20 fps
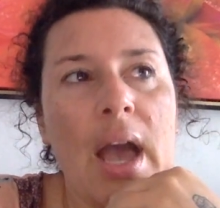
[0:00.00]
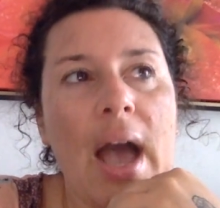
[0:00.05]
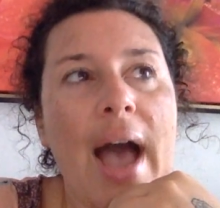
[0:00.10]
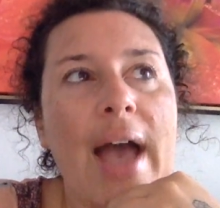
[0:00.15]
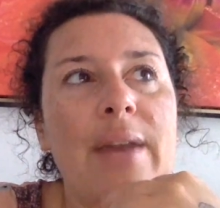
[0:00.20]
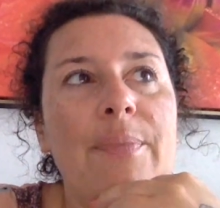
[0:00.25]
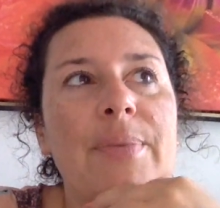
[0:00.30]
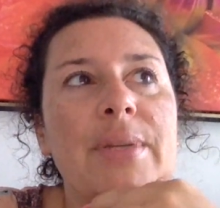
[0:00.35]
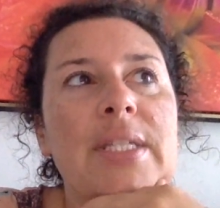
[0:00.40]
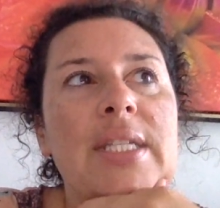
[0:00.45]

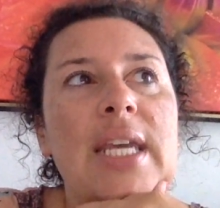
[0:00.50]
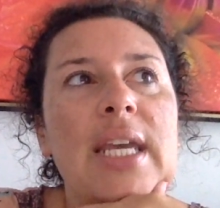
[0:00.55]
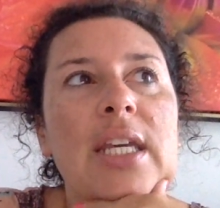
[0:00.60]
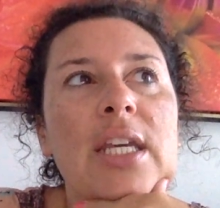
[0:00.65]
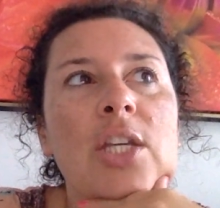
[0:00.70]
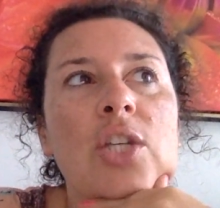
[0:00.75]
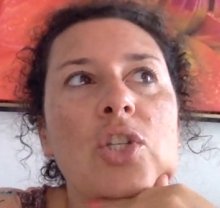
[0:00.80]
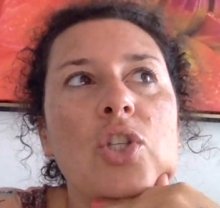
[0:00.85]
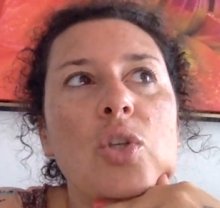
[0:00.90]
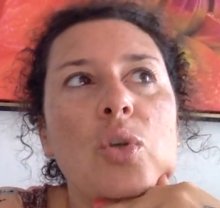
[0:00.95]
I'd been
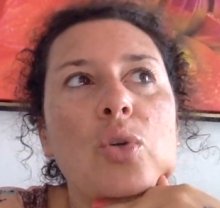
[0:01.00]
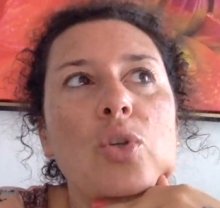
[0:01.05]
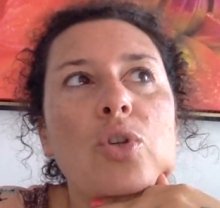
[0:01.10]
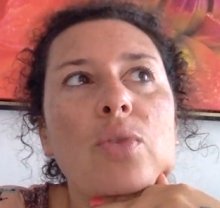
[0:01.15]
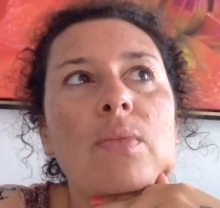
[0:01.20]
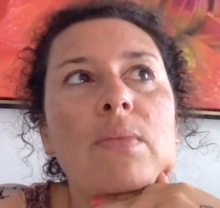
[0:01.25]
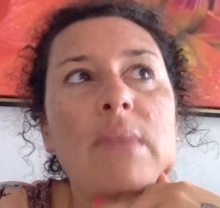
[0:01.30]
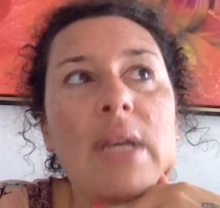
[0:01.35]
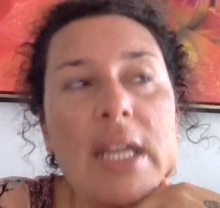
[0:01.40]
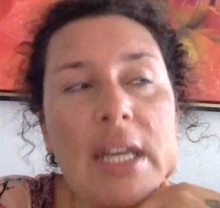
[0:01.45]
taking
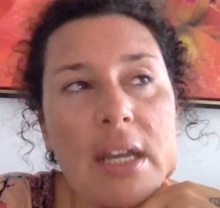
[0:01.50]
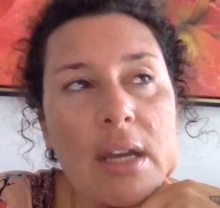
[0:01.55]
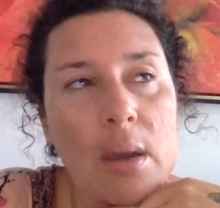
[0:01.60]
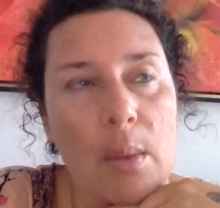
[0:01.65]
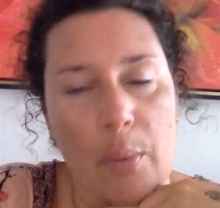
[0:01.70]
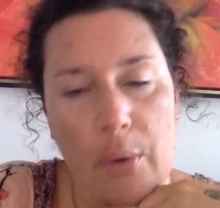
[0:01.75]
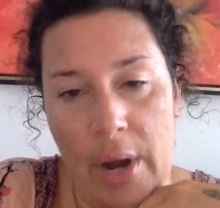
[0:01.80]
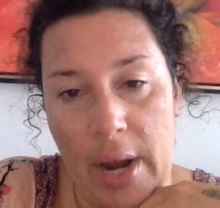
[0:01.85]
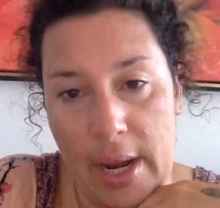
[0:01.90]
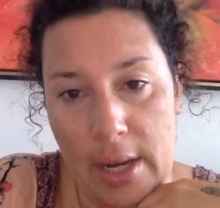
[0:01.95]
social
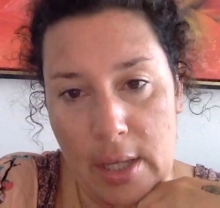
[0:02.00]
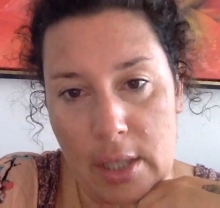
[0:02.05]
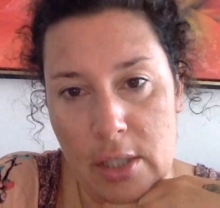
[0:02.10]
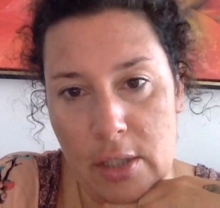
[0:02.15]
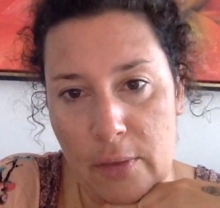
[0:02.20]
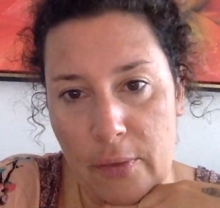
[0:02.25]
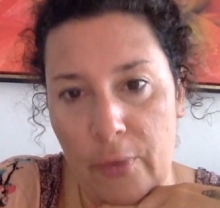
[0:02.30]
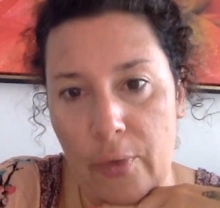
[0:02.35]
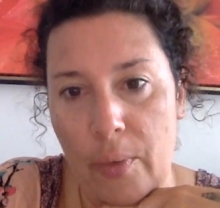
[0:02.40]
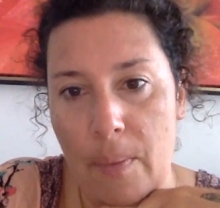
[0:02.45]
media
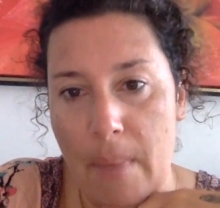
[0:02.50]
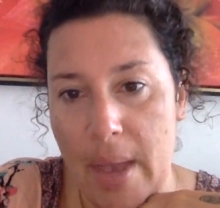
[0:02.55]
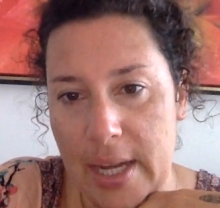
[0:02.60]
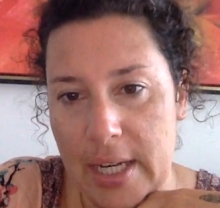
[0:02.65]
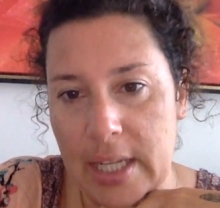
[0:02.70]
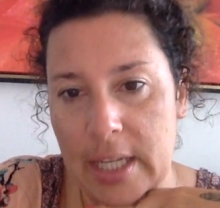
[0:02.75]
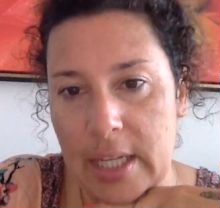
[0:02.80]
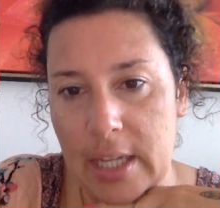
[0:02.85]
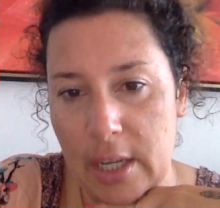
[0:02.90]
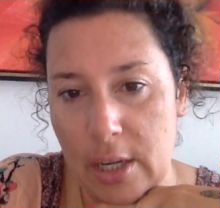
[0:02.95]
breaks for
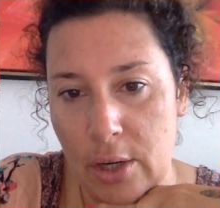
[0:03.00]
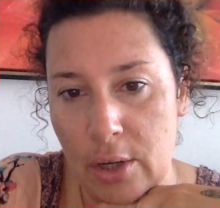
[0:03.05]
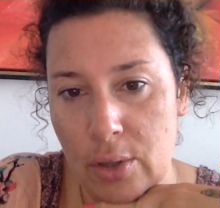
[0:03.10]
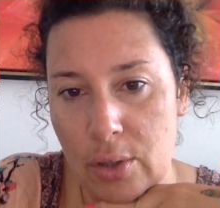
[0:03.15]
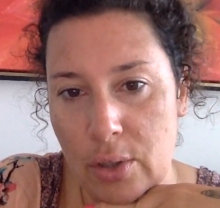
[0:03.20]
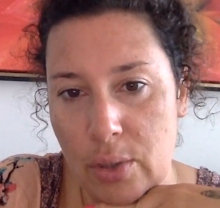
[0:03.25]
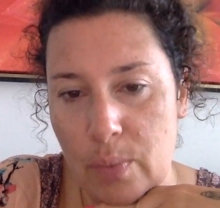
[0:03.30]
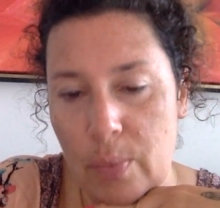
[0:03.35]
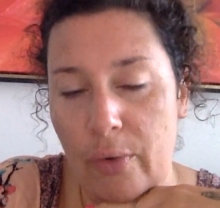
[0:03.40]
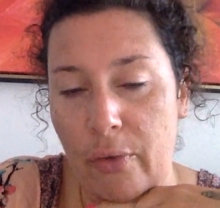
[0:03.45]
many
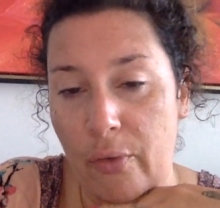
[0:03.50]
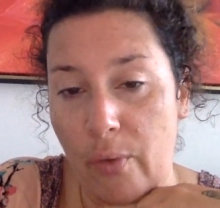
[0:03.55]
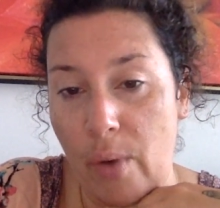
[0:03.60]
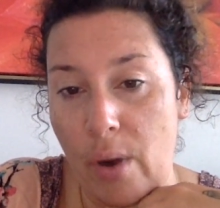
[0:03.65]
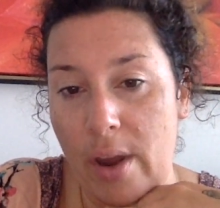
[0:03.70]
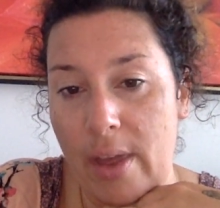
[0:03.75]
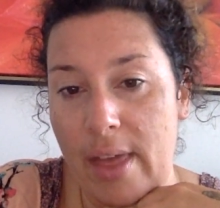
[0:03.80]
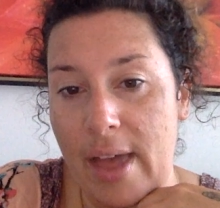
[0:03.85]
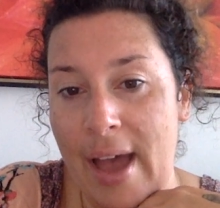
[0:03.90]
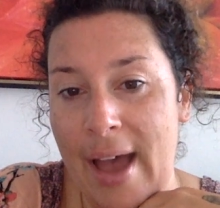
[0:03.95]
years
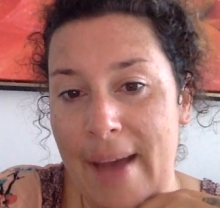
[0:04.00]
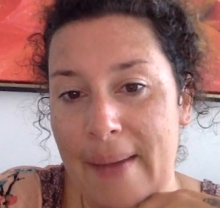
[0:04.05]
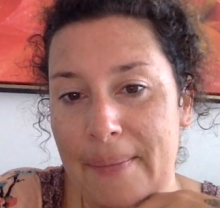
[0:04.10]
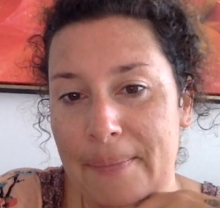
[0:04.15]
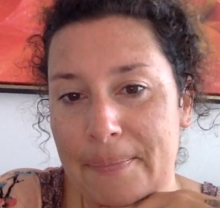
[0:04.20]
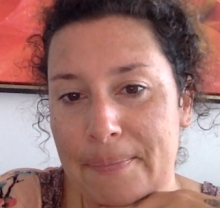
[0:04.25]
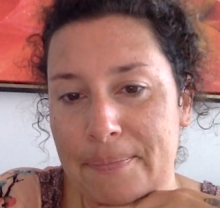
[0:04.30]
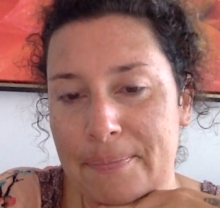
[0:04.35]
before that.